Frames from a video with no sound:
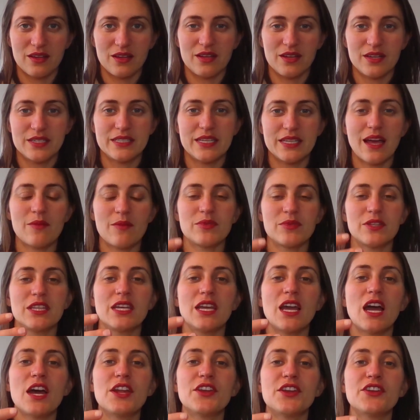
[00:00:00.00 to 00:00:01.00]
Tapping the
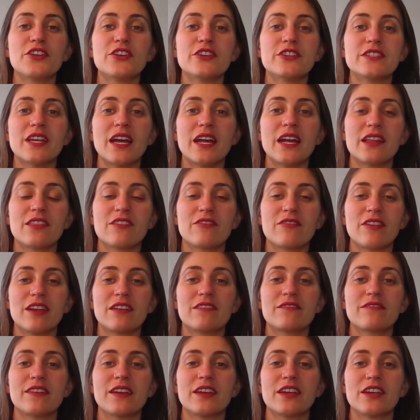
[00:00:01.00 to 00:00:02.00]
underside of the ring
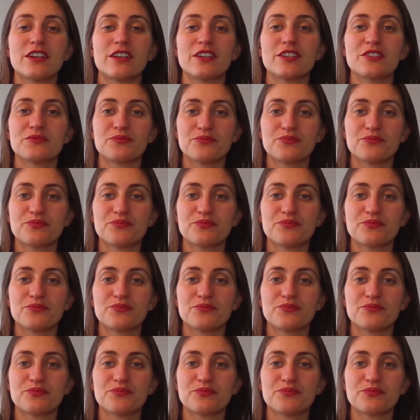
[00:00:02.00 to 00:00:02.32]
finger.